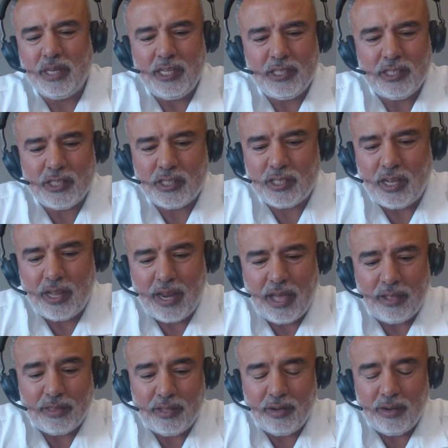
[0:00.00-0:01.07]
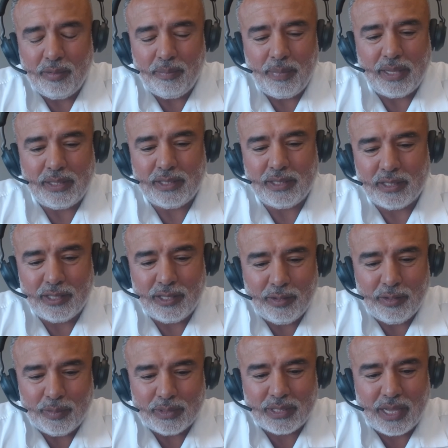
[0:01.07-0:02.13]
he just shot out there, and basically it
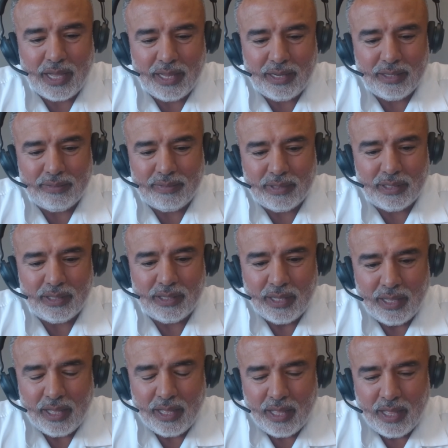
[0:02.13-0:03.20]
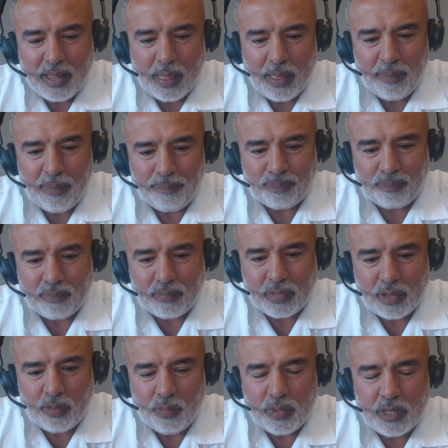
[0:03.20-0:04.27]
was kind of
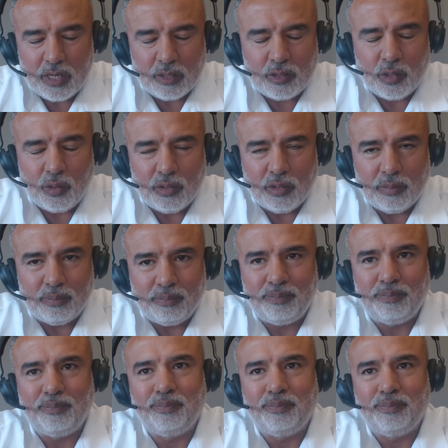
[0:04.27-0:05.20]
we told him